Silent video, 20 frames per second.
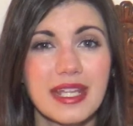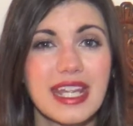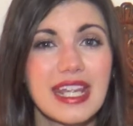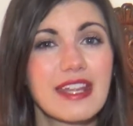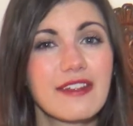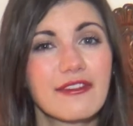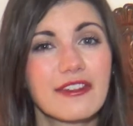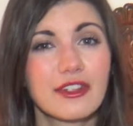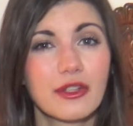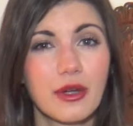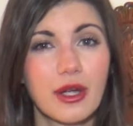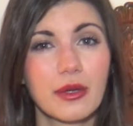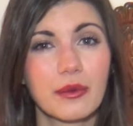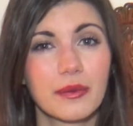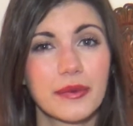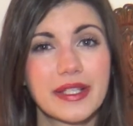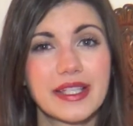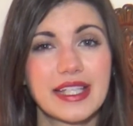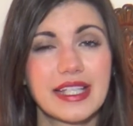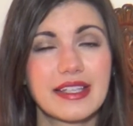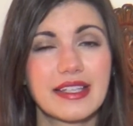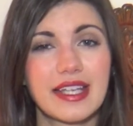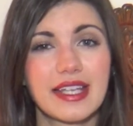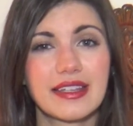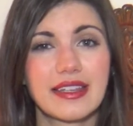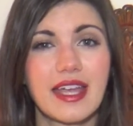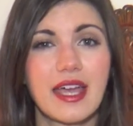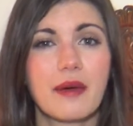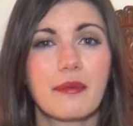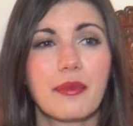Even though I really
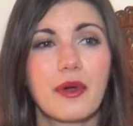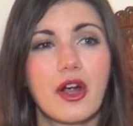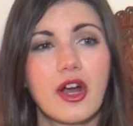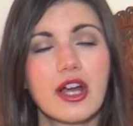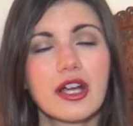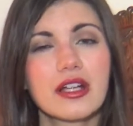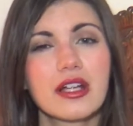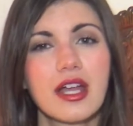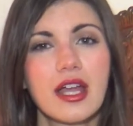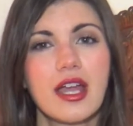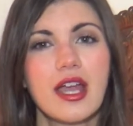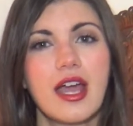like that park,